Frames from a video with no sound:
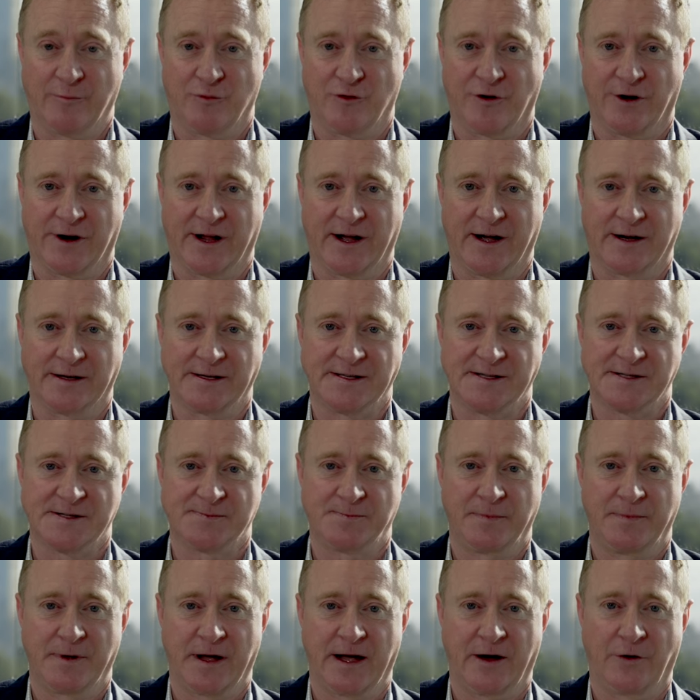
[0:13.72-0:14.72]
products,
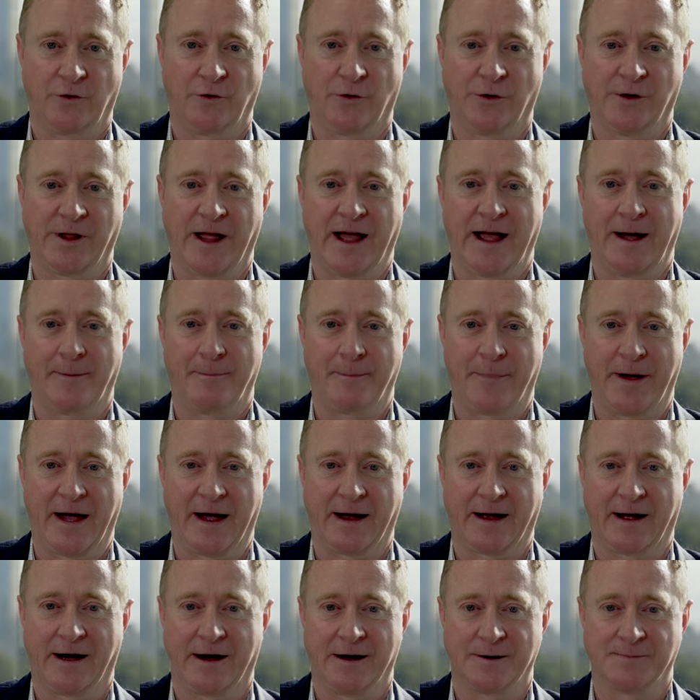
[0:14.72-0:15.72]
all our
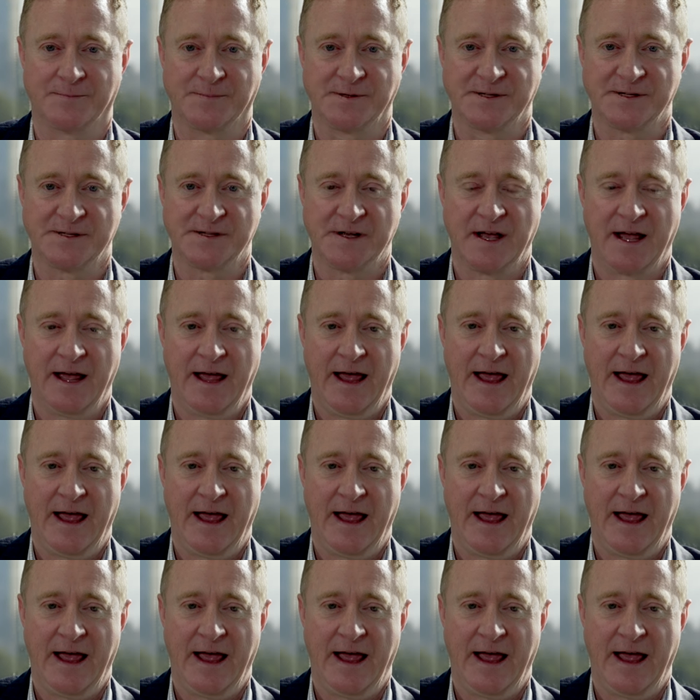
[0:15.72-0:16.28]
backups,